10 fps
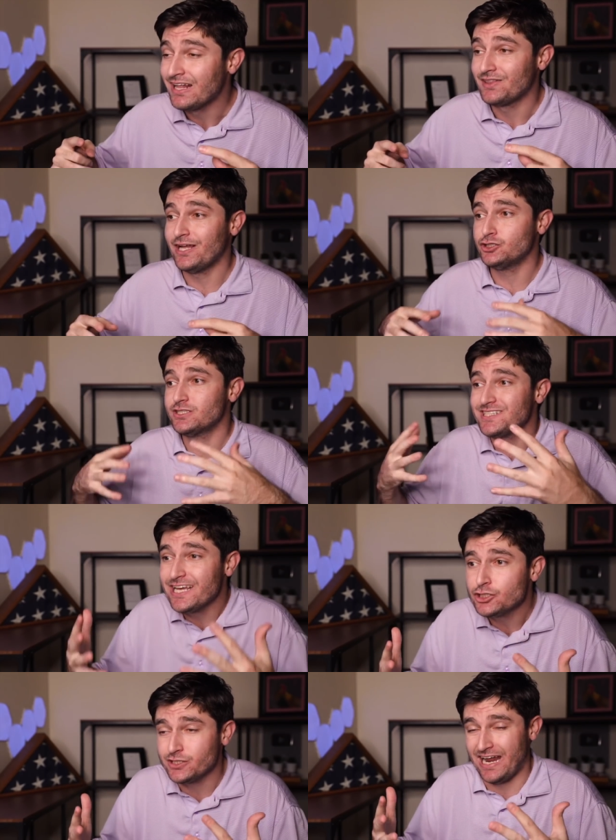
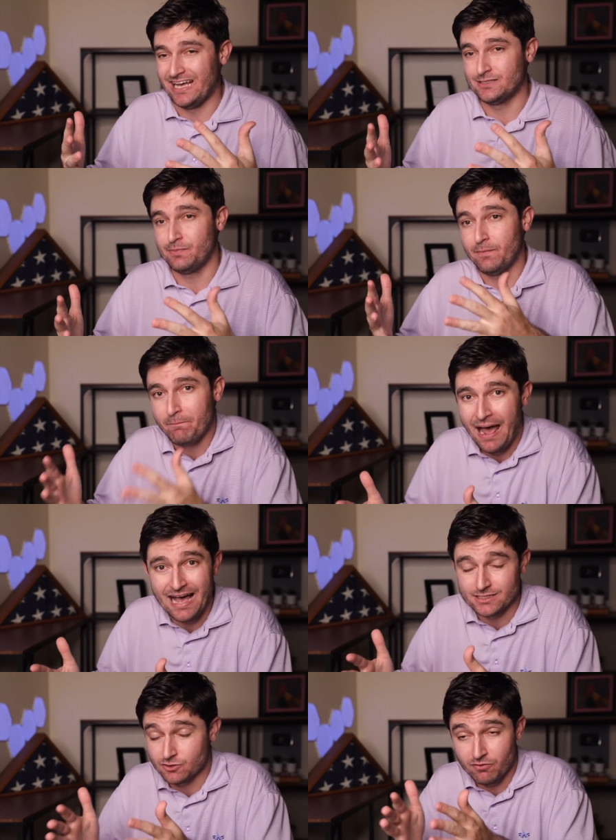legislation has been
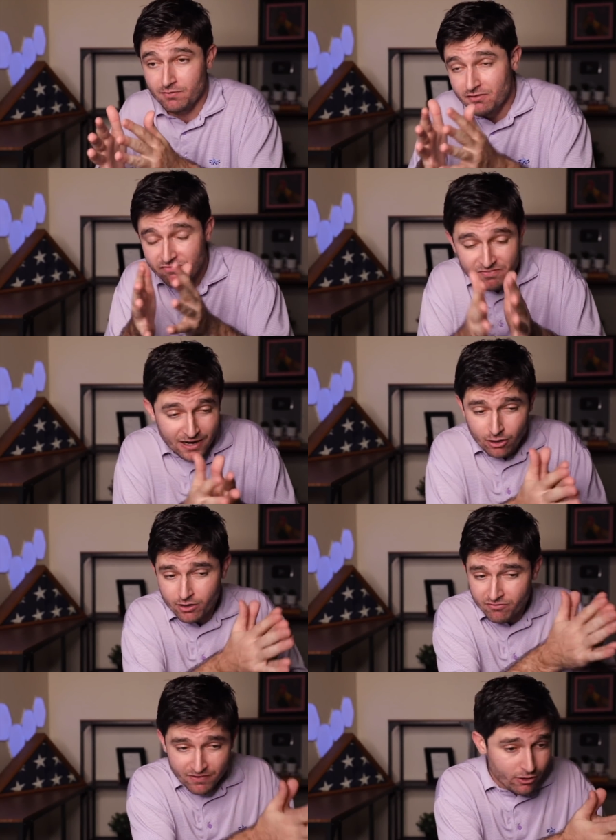passed from the
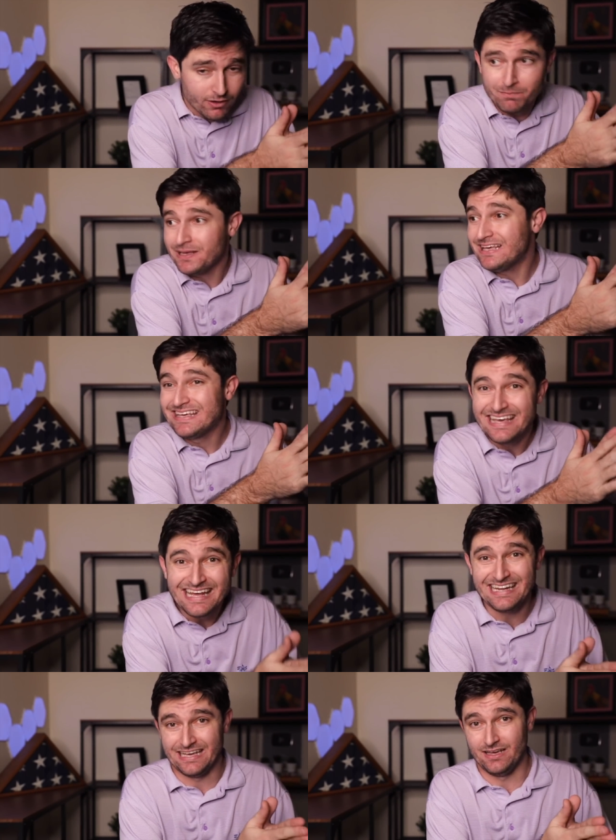very, very
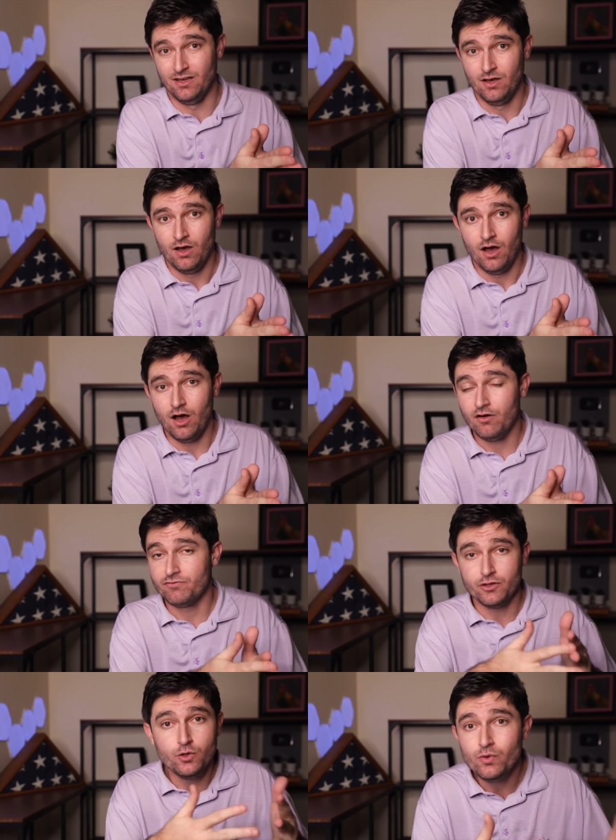beginning of
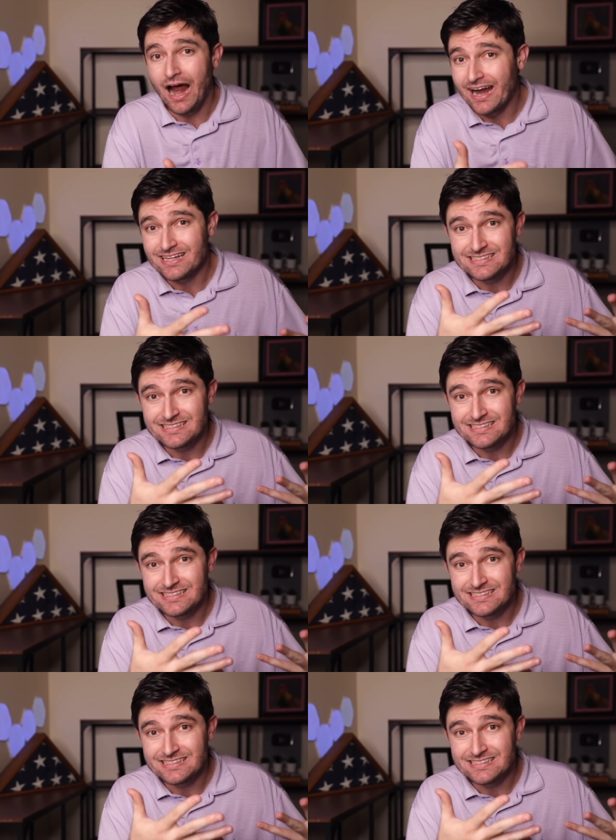the United